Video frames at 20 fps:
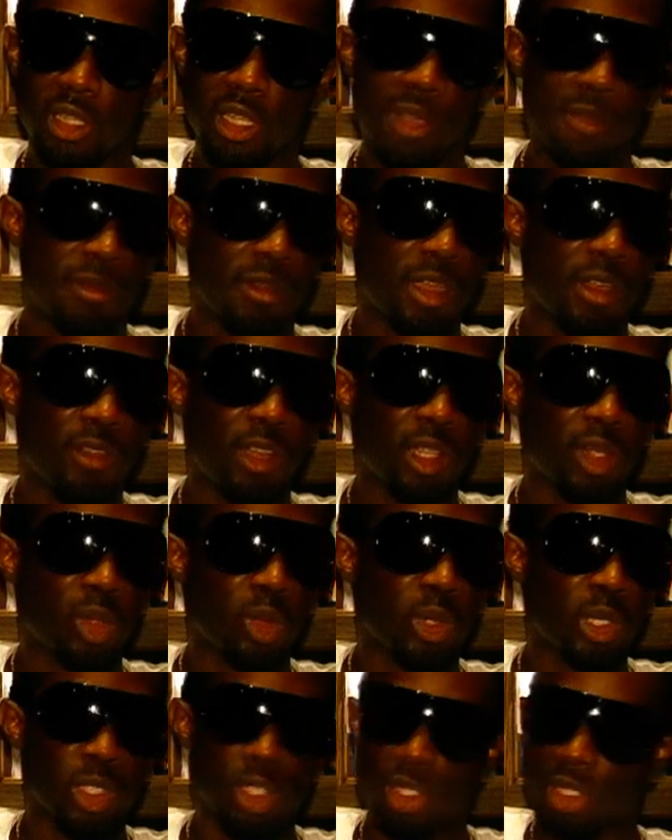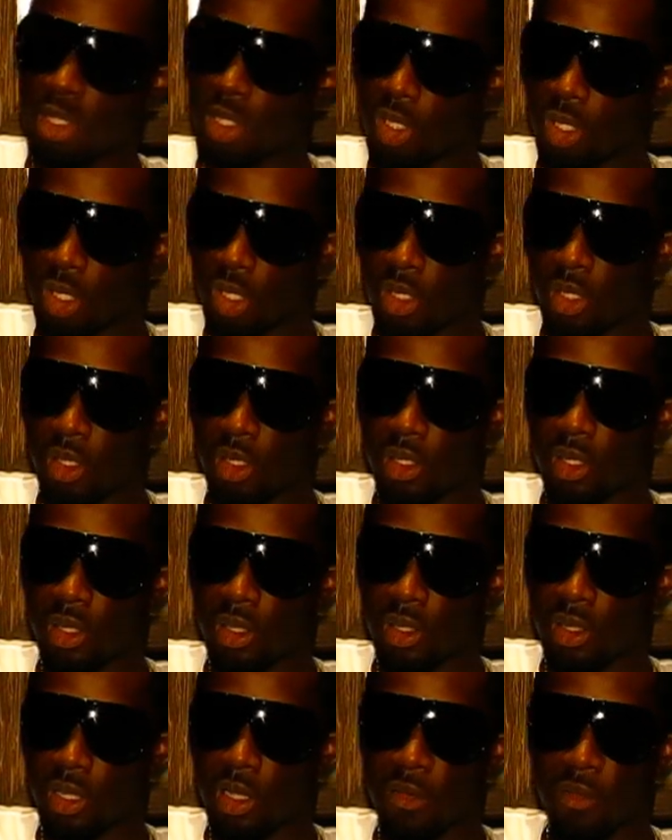It have to have a twist.
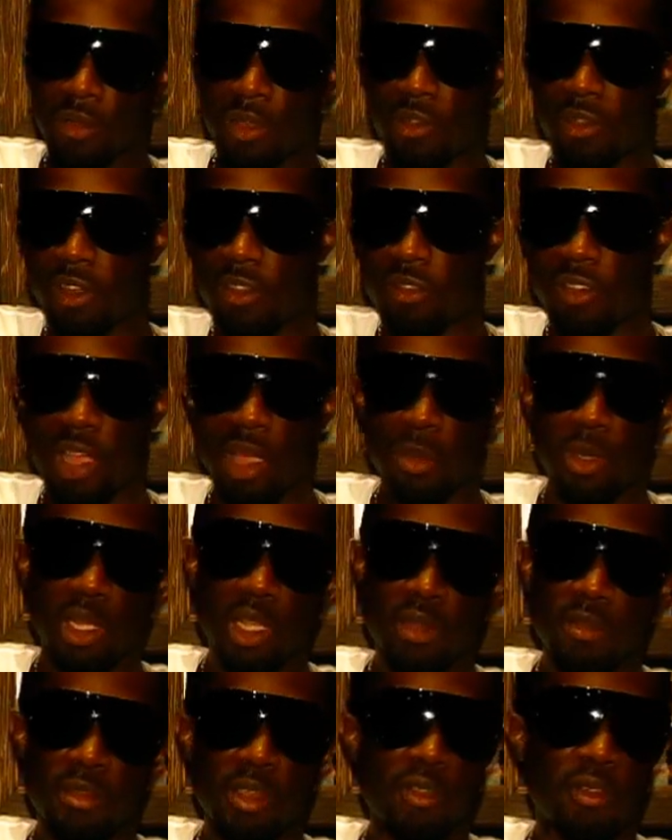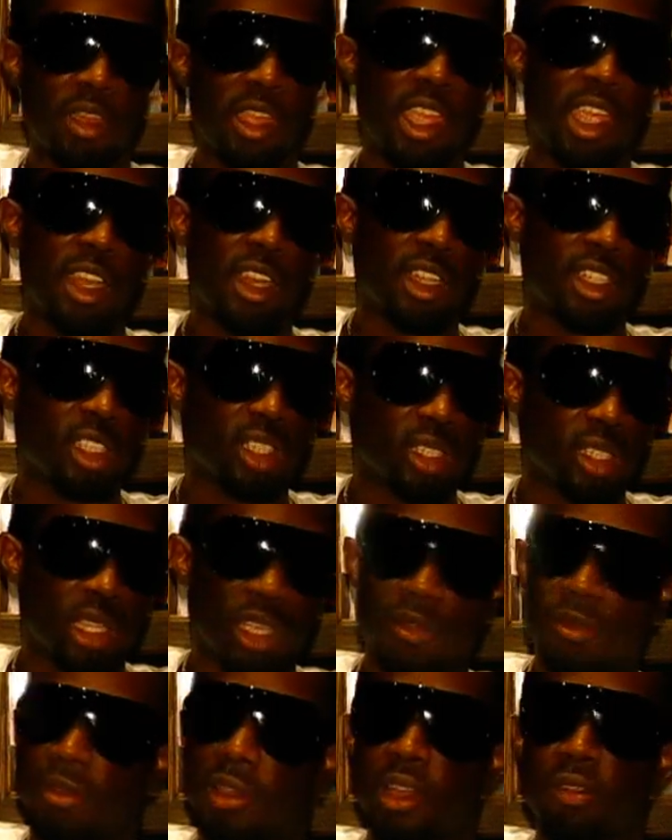It have to have a vibe, it have to have an energy,
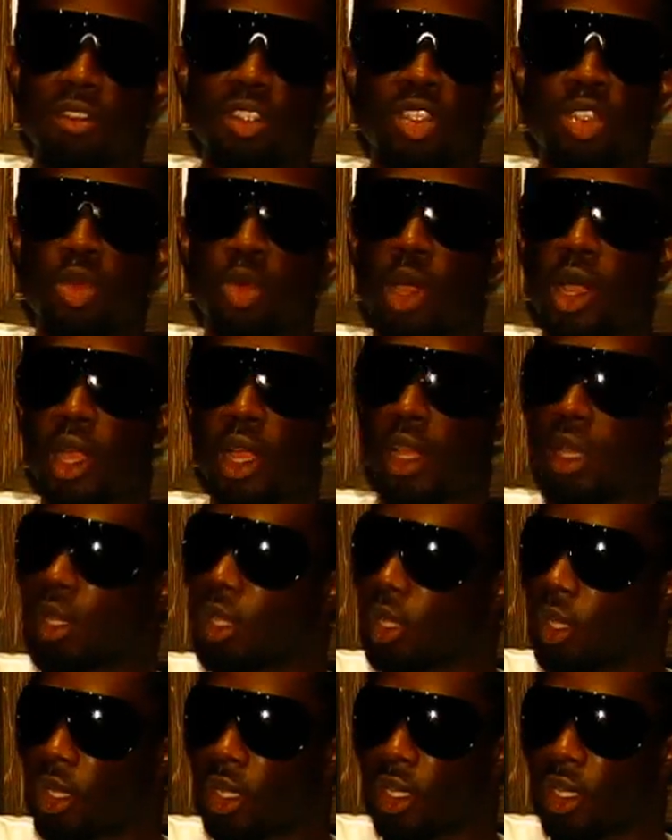it have to have swag.